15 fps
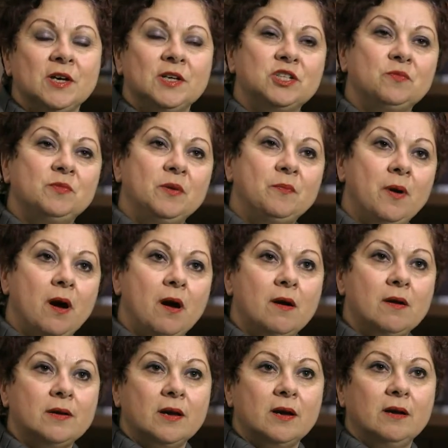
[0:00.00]
to be
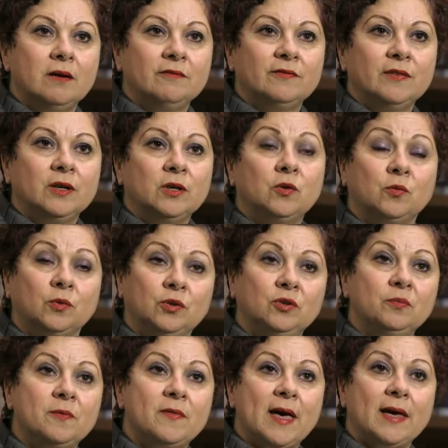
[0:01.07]
part of a
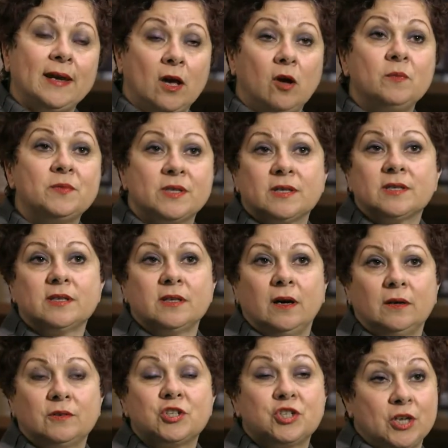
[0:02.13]
group that helps us
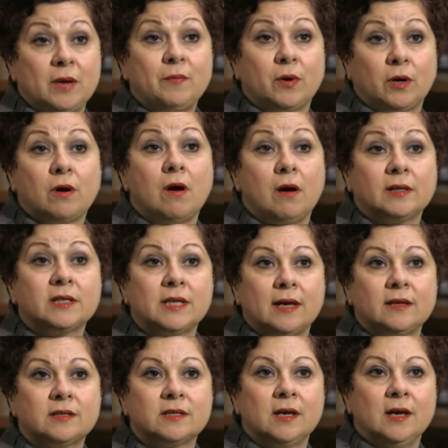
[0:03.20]
shape our content.